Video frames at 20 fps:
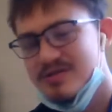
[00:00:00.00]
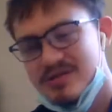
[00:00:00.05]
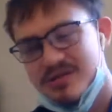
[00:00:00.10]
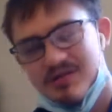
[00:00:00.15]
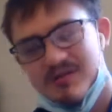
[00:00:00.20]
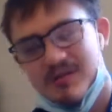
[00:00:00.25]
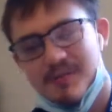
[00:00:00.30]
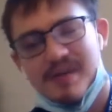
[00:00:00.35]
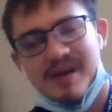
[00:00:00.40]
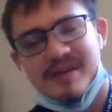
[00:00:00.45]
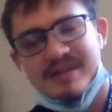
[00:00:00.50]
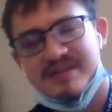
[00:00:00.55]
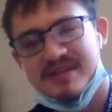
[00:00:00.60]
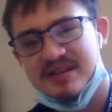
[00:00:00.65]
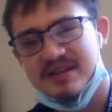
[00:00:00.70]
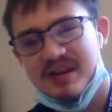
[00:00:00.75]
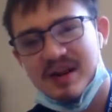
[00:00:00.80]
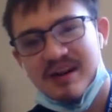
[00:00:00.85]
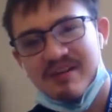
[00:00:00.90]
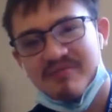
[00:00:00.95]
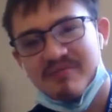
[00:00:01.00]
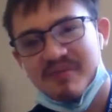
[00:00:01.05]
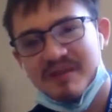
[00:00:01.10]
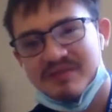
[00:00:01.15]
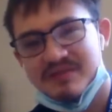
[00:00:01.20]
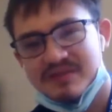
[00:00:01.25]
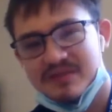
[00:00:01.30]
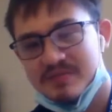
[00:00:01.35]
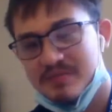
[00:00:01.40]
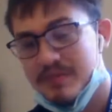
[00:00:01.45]
amazing. I've
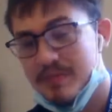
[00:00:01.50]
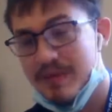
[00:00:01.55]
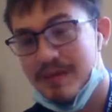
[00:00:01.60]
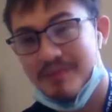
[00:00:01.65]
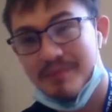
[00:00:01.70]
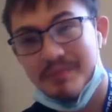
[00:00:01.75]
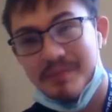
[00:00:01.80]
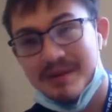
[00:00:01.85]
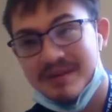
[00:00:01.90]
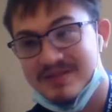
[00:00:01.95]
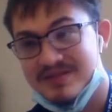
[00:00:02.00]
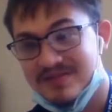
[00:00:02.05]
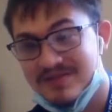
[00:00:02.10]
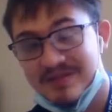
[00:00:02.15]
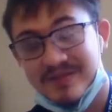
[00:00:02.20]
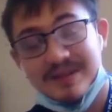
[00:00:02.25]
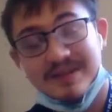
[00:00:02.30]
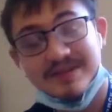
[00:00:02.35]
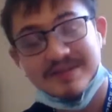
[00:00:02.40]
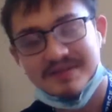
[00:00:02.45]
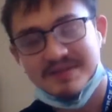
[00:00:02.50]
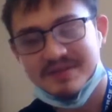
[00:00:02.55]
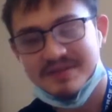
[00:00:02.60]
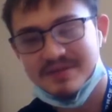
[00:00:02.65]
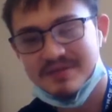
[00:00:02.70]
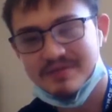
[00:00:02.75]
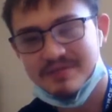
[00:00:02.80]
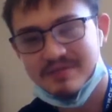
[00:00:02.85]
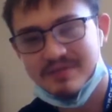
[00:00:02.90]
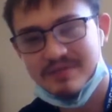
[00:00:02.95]
met some of my best friends
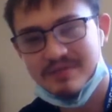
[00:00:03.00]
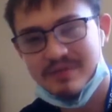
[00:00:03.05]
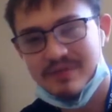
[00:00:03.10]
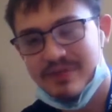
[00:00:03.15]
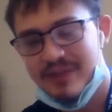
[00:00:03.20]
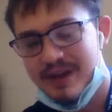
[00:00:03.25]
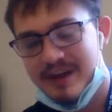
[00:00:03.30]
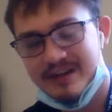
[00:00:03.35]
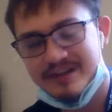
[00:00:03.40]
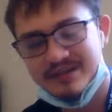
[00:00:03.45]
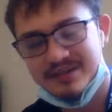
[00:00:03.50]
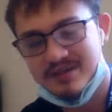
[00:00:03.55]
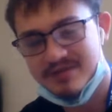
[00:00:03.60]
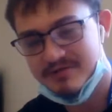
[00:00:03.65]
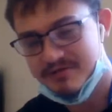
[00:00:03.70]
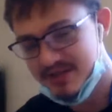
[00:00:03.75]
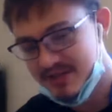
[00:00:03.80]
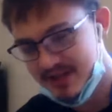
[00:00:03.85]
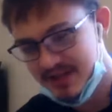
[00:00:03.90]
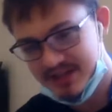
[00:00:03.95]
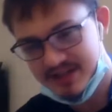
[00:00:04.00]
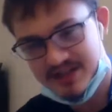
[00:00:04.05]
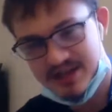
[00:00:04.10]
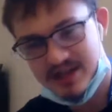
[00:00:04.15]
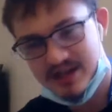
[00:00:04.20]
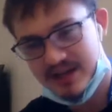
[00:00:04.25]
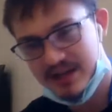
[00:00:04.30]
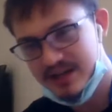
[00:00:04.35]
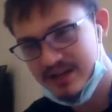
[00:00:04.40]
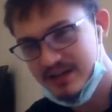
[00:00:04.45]
thanks to
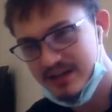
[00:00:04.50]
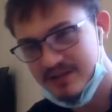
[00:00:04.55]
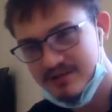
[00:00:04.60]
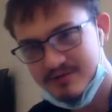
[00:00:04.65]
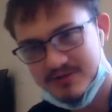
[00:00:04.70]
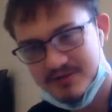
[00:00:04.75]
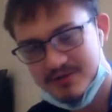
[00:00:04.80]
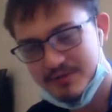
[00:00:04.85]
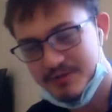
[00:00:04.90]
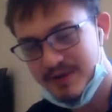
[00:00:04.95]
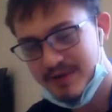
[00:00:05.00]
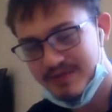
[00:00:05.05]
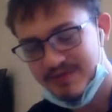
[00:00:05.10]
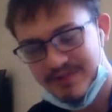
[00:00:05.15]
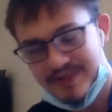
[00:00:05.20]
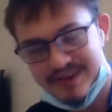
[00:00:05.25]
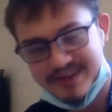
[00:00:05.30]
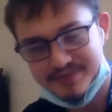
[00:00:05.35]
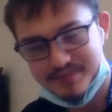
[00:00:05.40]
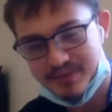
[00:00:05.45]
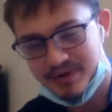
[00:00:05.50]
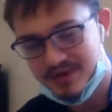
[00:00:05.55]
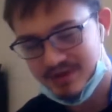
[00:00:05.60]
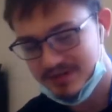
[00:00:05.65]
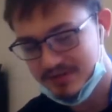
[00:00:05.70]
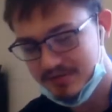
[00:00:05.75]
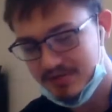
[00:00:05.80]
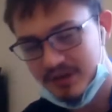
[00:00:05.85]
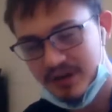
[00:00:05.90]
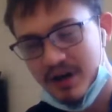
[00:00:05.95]
TikTok and YouTube and Facebook
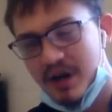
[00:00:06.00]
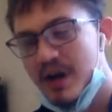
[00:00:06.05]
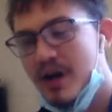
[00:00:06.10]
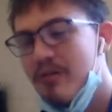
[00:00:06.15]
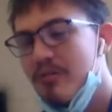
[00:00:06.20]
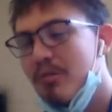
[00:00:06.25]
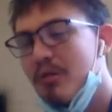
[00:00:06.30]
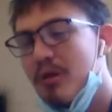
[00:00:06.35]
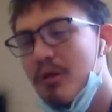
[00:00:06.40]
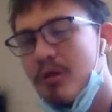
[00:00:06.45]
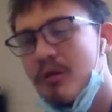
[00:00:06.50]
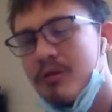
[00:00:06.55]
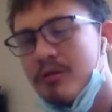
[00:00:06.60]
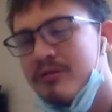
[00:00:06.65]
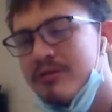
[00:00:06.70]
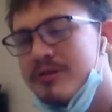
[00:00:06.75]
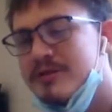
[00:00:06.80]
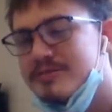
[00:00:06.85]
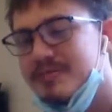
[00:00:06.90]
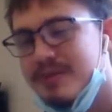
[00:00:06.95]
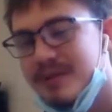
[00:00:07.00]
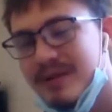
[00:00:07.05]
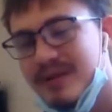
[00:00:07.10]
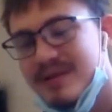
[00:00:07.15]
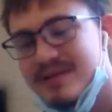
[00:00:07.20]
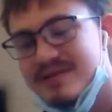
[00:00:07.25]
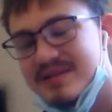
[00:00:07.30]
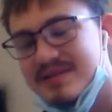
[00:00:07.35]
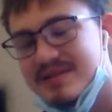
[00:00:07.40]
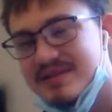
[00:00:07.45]
and Twitter. All these
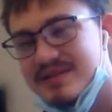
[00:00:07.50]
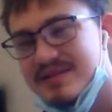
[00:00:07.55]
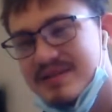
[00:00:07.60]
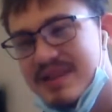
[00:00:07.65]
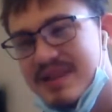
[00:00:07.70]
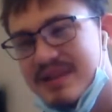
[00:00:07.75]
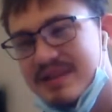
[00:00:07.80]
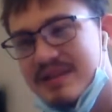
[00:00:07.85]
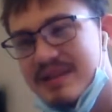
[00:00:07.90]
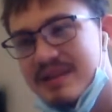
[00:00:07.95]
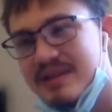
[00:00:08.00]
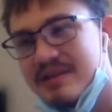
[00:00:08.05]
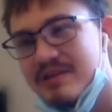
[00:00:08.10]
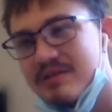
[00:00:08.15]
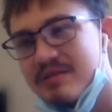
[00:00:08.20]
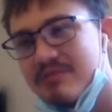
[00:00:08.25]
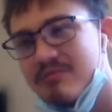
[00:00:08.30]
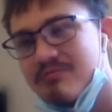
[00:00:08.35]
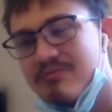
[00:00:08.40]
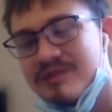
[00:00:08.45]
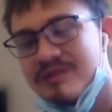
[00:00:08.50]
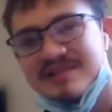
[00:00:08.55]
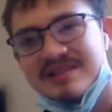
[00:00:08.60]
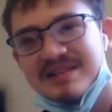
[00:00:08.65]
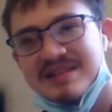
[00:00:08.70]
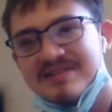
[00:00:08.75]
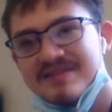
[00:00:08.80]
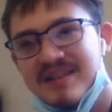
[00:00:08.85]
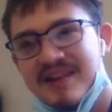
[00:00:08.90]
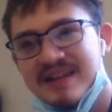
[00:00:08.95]
places that
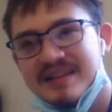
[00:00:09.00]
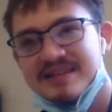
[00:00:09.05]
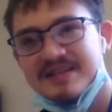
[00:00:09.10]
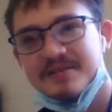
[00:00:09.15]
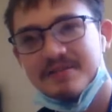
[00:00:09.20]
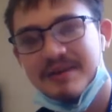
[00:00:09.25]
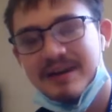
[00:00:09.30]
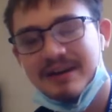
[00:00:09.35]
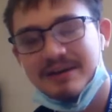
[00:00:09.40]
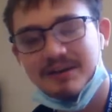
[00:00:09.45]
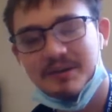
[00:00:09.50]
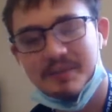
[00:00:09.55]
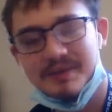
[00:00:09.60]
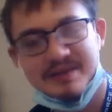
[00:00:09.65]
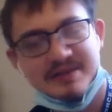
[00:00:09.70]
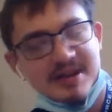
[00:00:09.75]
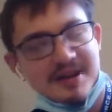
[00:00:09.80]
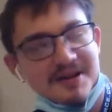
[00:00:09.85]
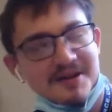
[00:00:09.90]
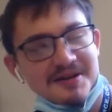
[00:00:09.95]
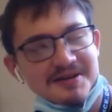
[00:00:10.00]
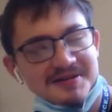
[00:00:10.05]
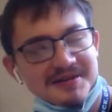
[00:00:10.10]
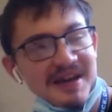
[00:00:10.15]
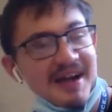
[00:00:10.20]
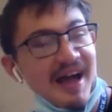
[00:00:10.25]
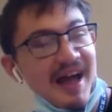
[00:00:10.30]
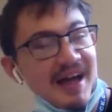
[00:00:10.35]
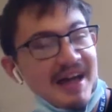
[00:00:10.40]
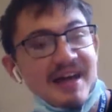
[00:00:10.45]
wrestling fans don't have to be scared to
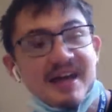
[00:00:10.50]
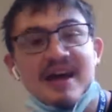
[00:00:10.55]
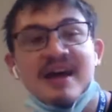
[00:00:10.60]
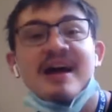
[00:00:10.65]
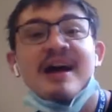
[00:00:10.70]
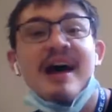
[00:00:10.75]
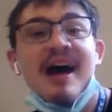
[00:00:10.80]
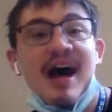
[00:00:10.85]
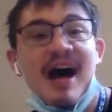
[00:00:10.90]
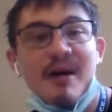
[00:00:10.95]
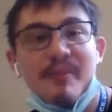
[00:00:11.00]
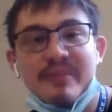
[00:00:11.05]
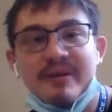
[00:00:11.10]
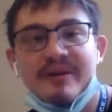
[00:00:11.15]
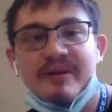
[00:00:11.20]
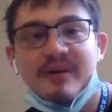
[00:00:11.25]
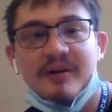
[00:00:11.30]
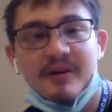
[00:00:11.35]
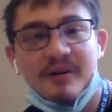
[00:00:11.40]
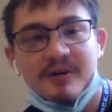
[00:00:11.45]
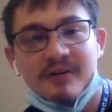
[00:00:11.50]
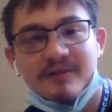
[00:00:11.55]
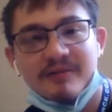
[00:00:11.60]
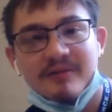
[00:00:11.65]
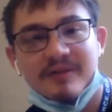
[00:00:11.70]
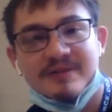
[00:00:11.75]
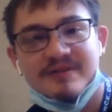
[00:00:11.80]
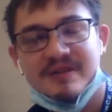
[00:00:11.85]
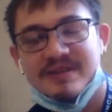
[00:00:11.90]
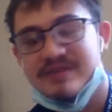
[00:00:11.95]
say, hey, I'm a diehard
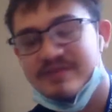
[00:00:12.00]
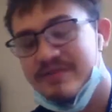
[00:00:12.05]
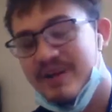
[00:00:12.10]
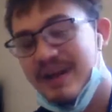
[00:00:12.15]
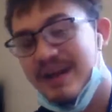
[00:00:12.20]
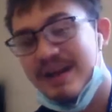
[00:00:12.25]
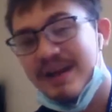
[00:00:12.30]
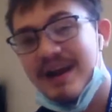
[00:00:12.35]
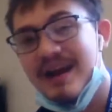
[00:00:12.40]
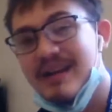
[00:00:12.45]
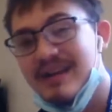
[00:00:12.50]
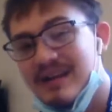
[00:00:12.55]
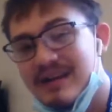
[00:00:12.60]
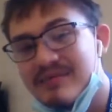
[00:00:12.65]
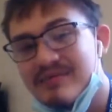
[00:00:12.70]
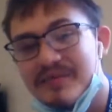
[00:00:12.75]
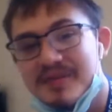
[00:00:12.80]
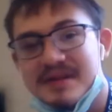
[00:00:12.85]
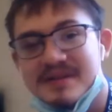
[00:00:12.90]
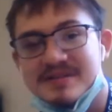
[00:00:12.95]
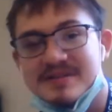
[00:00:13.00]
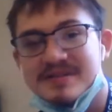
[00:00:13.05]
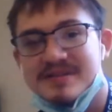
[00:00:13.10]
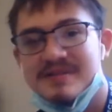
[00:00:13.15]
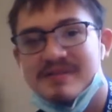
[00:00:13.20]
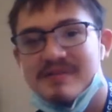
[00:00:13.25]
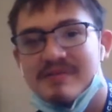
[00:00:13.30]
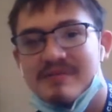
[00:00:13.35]
wrestling fan and I love this.